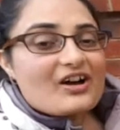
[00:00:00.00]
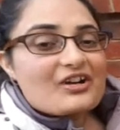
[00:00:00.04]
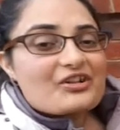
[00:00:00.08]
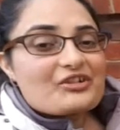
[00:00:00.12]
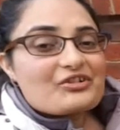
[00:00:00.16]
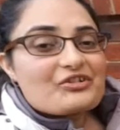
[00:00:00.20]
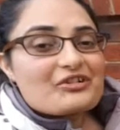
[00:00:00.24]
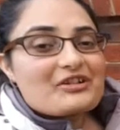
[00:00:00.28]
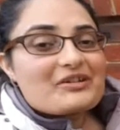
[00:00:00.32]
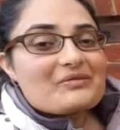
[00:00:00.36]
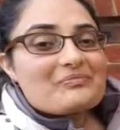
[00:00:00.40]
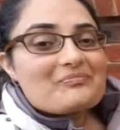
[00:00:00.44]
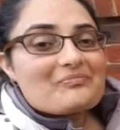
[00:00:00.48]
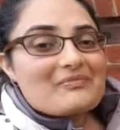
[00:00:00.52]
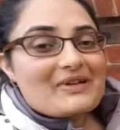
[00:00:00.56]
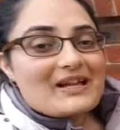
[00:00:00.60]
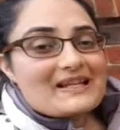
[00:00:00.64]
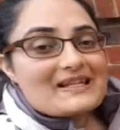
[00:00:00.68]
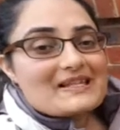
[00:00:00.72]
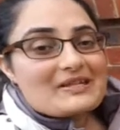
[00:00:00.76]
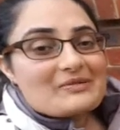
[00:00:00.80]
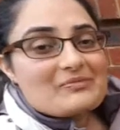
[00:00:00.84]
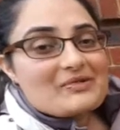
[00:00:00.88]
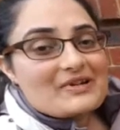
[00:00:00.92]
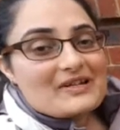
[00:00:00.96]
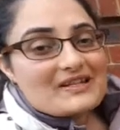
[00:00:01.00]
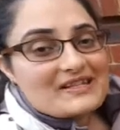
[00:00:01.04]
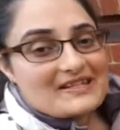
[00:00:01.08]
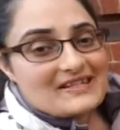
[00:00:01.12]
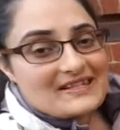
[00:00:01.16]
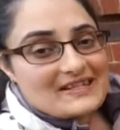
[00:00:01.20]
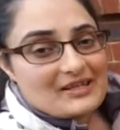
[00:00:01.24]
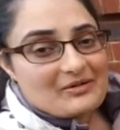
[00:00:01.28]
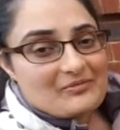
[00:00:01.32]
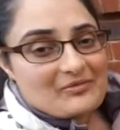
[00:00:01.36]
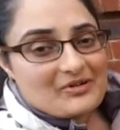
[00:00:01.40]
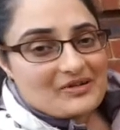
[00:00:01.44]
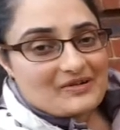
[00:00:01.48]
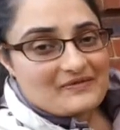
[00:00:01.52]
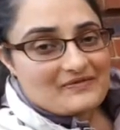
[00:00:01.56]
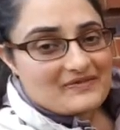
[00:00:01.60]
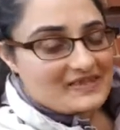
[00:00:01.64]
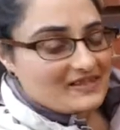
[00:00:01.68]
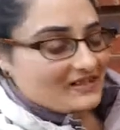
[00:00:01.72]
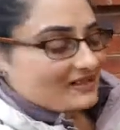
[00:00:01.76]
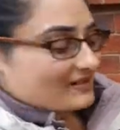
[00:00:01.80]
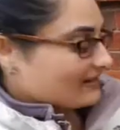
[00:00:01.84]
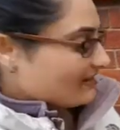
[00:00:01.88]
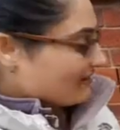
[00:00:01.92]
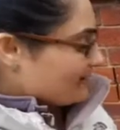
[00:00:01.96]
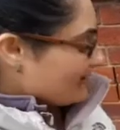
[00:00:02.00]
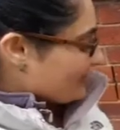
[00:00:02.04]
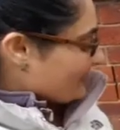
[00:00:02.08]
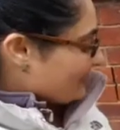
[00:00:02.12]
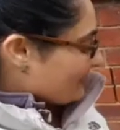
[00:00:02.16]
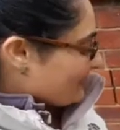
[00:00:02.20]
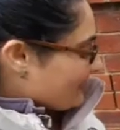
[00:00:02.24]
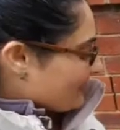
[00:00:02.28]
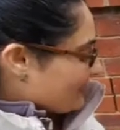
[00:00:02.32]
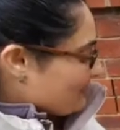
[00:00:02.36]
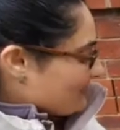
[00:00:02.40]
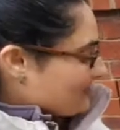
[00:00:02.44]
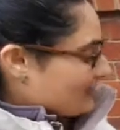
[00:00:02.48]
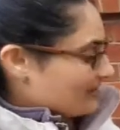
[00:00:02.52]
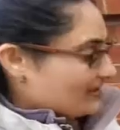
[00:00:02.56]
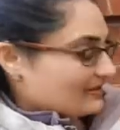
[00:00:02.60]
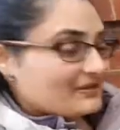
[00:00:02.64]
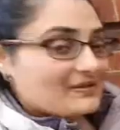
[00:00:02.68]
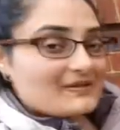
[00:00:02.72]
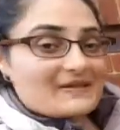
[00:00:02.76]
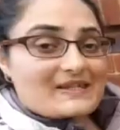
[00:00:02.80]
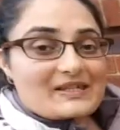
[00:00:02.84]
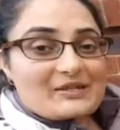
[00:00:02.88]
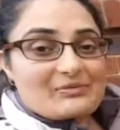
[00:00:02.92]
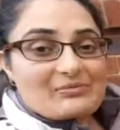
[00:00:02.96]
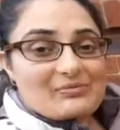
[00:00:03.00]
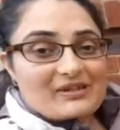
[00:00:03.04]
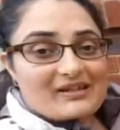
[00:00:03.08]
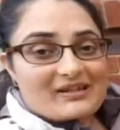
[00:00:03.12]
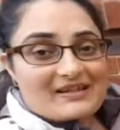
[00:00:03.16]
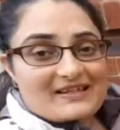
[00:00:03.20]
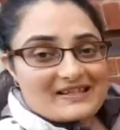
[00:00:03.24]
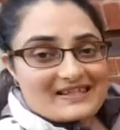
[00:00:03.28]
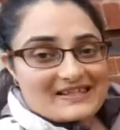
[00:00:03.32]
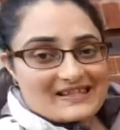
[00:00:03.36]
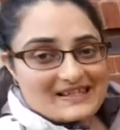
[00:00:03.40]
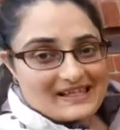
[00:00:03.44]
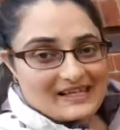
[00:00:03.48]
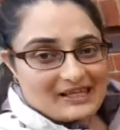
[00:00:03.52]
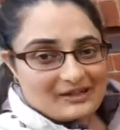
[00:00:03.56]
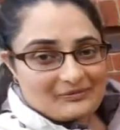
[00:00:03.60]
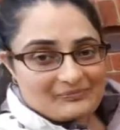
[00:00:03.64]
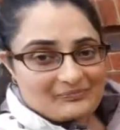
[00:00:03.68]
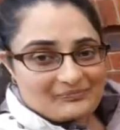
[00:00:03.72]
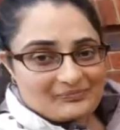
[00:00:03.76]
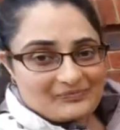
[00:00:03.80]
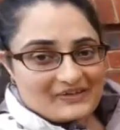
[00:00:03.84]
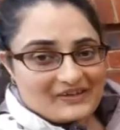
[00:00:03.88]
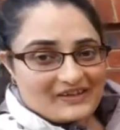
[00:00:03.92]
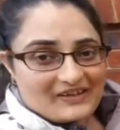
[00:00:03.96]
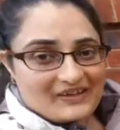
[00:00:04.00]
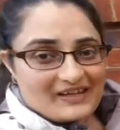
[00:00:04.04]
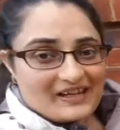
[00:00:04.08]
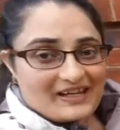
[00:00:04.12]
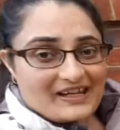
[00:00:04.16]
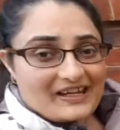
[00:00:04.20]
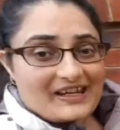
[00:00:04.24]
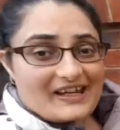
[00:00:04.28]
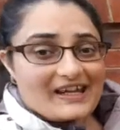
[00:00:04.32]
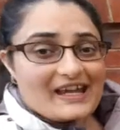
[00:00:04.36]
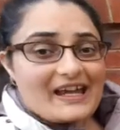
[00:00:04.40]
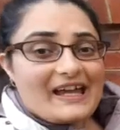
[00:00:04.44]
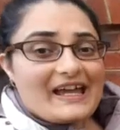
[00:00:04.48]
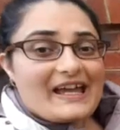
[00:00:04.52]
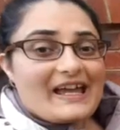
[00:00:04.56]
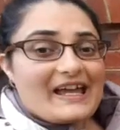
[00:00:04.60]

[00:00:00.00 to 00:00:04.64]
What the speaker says: I try and maximize the amount of sunlight that my Tulsi plants get, okay?